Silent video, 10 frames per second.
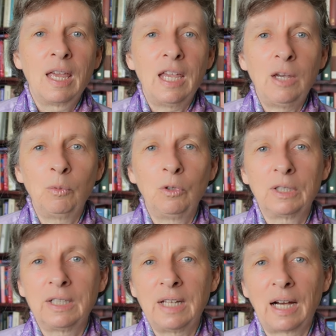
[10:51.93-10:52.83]
It will
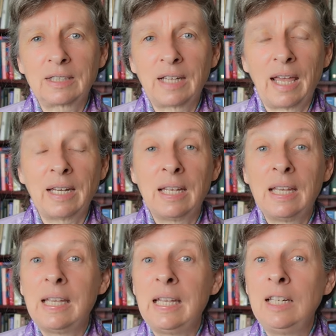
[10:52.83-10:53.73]
conduct an
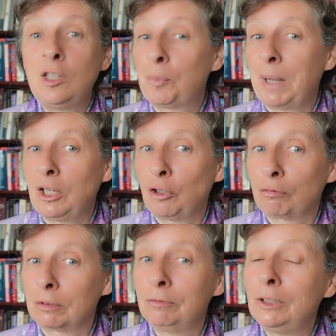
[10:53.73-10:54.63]
independent
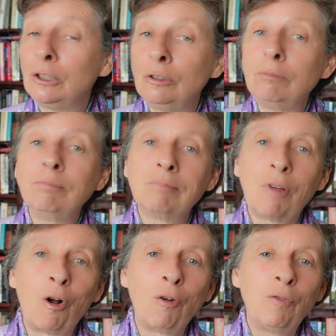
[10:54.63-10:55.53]
review
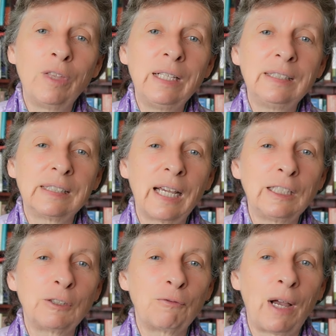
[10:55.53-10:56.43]
of the
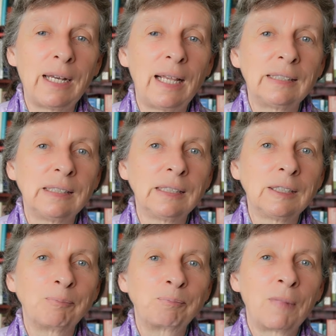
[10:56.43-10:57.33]
state's
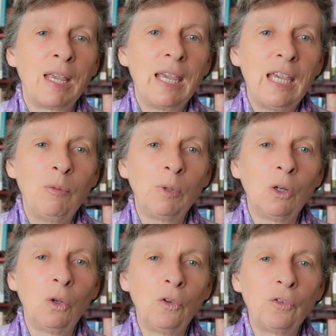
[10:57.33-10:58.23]
finances. It
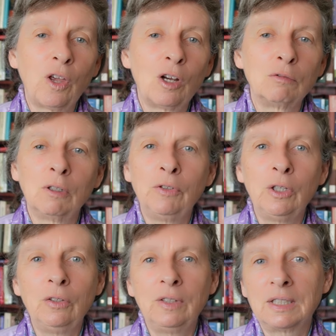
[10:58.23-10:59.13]
will also
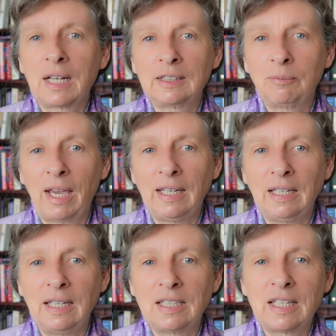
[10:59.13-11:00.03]
review the
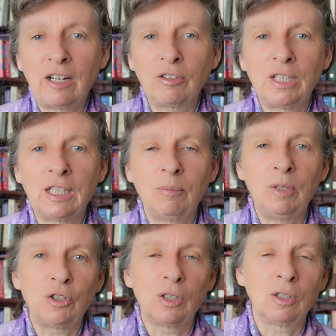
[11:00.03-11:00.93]
Tasmanian Integrity
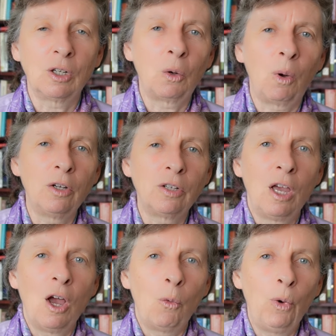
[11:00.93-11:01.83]
Commission, quote,
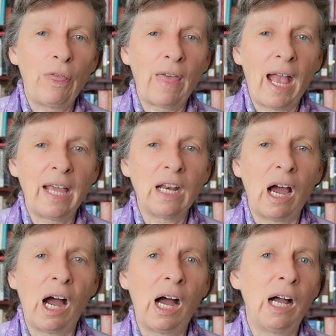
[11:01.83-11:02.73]
with an
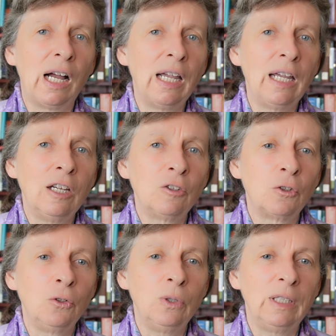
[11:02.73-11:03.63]
eye to